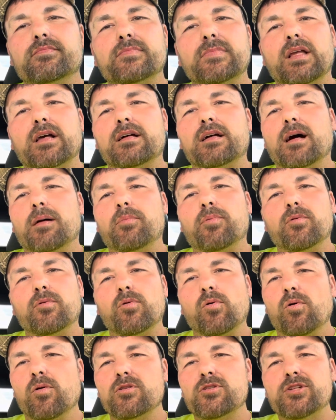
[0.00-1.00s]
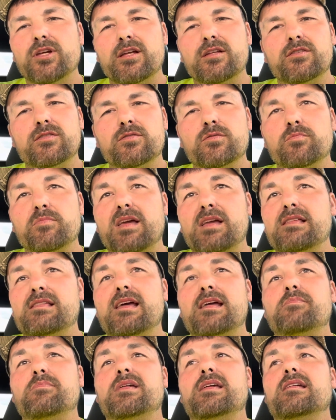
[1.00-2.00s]
a couple oil changes may
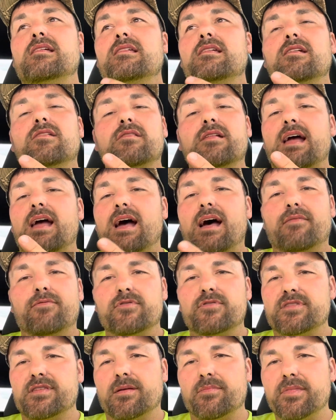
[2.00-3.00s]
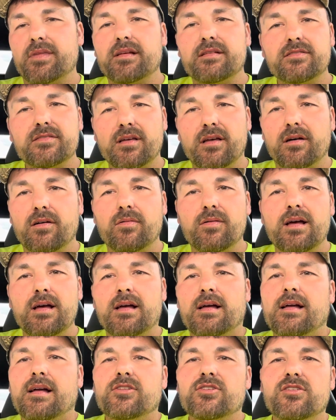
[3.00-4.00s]
take me a year and a half or something. So
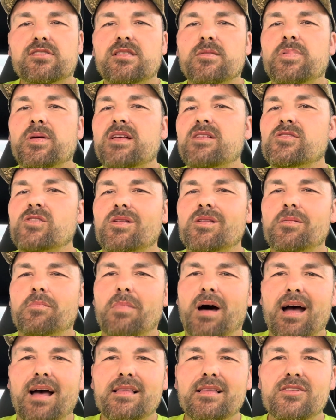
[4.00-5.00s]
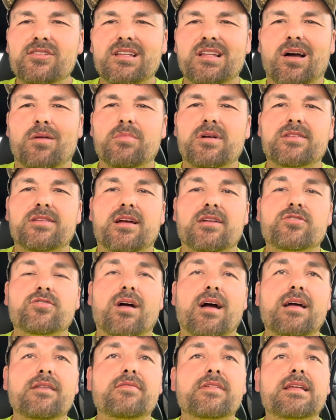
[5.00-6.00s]
just depends on the mileage and how much I
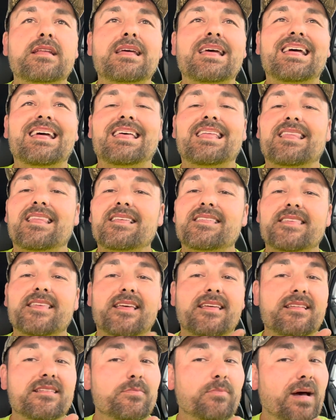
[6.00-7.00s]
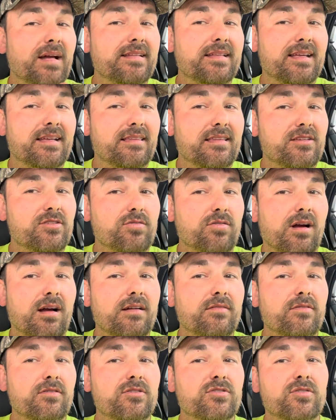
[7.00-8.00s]
drive it. This is my daily
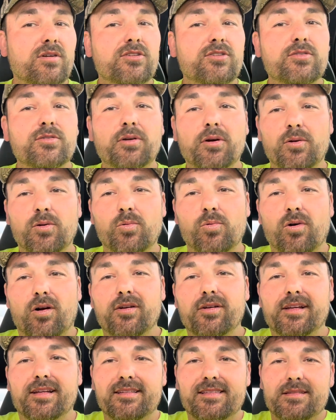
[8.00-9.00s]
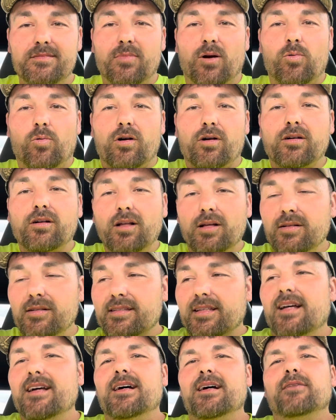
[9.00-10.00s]
driver, so I do go to work. You see my work
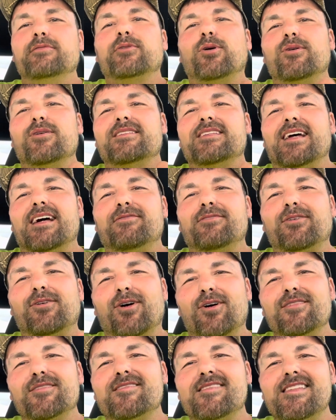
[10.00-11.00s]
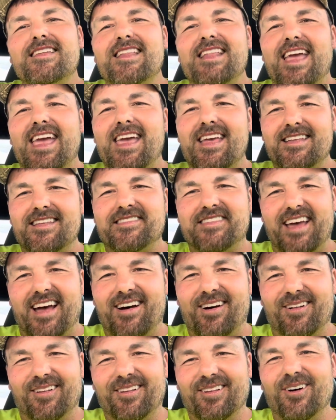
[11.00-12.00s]
clothes. Of course, I have a car seat and a
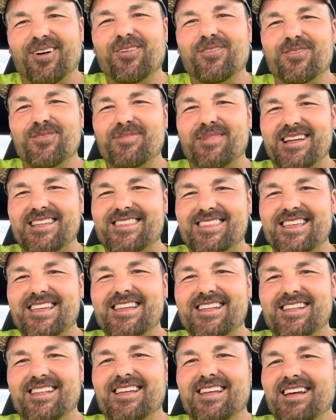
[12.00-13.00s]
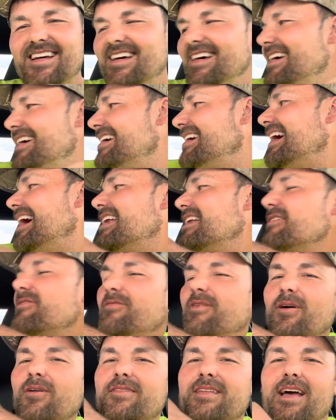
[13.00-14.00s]
towel over my seat. It kind of
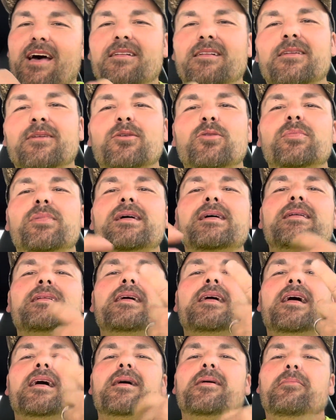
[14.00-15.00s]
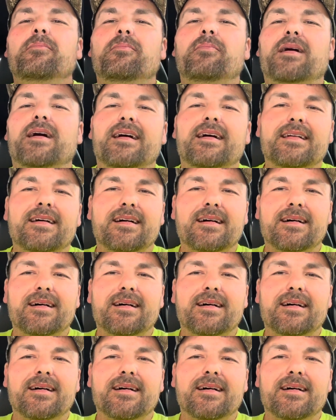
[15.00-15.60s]
fell down a little bit, but